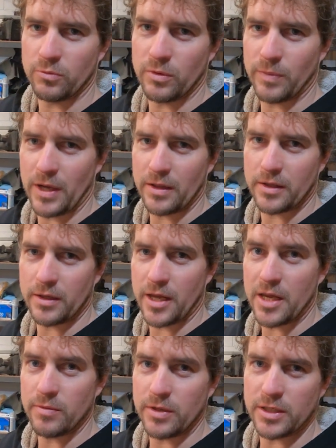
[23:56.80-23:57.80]
rip out the
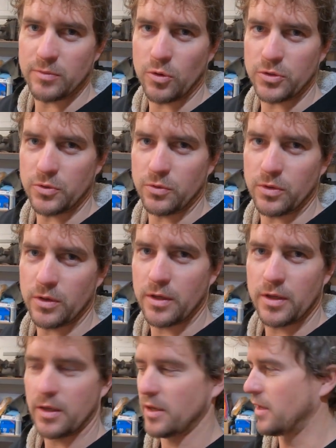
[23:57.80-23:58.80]
ABS module
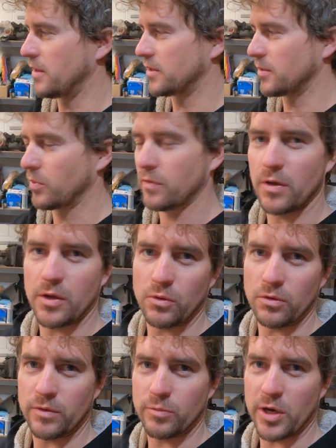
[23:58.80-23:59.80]
and simplify
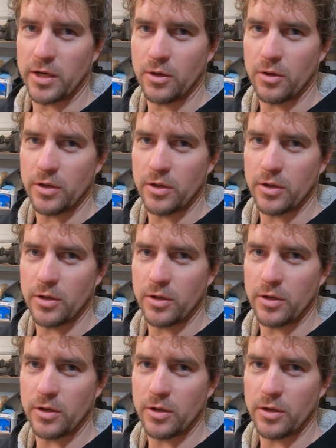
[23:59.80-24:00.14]
all of the brake